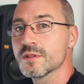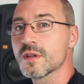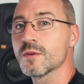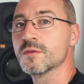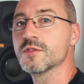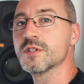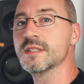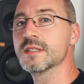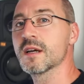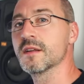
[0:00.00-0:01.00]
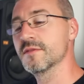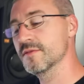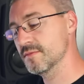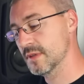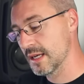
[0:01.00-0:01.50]
So she's kind
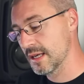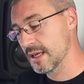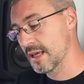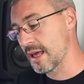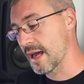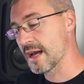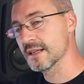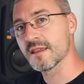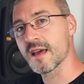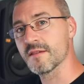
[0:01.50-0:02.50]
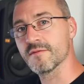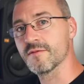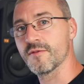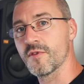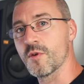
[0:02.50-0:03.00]
of had that
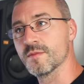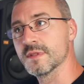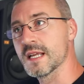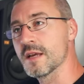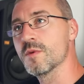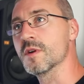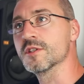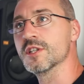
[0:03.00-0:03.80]
from day one.